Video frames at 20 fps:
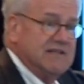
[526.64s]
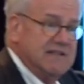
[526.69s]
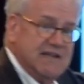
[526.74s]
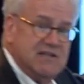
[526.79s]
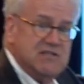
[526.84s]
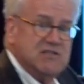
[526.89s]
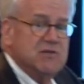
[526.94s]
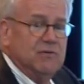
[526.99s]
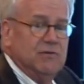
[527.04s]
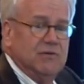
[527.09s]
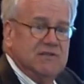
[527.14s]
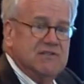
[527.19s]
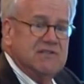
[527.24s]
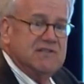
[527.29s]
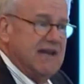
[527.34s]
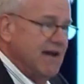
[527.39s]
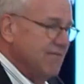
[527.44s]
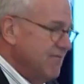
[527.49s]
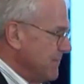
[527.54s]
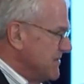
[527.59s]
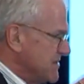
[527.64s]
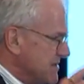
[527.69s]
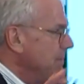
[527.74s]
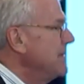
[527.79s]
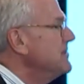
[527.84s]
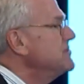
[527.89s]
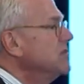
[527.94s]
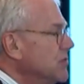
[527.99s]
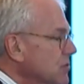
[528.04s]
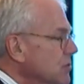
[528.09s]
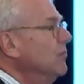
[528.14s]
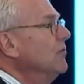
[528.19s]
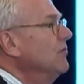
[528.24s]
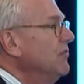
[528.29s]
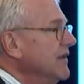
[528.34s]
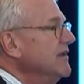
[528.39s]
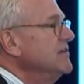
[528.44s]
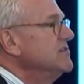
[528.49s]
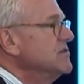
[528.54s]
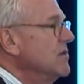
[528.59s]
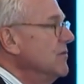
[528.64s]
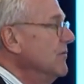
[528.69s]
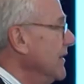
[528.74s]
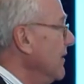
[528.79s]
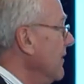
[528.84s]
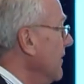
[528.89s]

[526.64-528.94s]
D School at Stanford, there's a bunch of cool things going